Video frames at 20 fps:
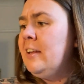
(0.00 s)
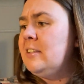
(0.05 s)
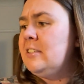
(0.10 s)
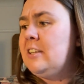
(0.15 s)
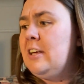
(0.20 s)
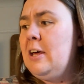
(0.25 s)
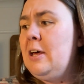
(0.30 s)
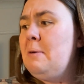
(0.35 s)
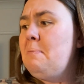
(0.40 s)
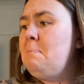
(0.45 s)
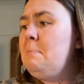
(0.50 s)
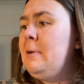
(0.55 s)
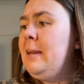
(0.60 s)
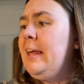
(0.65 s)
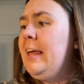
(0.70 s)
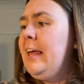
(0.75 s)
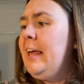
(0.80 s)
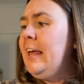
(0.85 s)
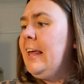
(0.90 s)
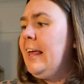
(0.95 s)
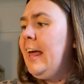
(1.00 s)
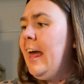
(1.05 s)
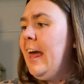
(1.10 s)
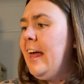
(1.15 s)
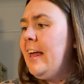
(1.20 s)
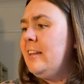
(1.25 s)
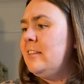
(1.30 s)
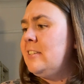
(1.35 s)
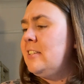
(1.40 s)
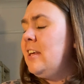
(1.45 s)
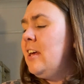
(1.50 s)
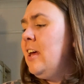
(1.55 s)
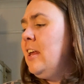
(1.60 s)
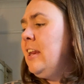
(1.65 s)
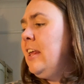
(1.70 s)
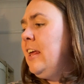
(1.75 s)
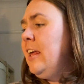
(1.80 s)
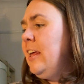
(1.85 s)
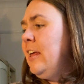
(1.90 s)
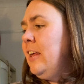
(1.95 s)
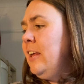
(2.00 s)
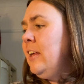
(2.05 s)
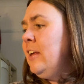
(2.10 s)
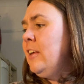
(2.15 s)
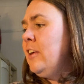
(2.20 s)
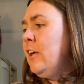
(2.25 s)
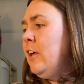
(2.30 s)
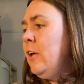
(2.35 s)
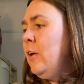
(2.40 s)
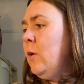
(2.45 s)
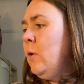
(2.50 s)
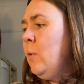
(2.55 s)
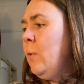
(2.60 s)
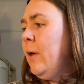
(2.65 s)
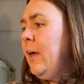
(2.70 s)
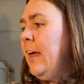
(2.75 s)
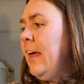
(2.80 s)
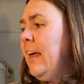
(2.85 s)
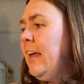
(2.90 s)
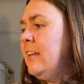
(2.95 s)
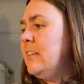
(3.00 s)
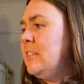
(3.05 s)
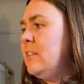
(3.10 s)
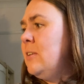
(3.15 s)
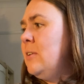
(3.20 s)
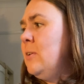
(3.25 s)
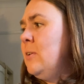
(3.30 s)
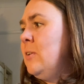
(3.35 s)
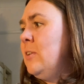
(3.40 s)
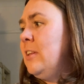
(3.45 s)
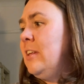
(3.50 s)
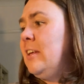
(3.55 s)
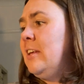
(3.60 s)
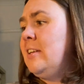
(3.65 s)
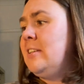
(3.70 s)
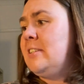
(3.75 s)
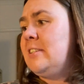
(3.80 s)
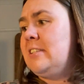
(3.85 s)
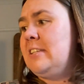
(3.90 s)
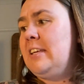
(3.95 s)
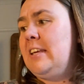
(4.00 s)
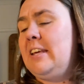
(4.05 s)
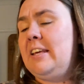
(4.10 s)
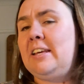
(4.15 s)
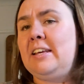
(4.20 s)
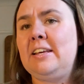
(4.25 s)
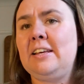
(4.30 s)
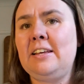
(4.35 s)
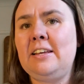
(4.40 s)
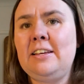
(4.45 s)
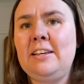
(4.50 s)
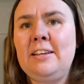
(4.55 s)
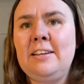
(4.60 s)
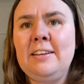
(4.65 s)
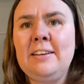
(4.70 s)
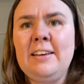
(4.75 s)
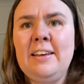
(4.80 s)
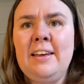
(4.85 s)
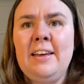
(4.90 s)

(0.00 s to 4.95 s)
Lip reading: tumbling and turning away to the sea.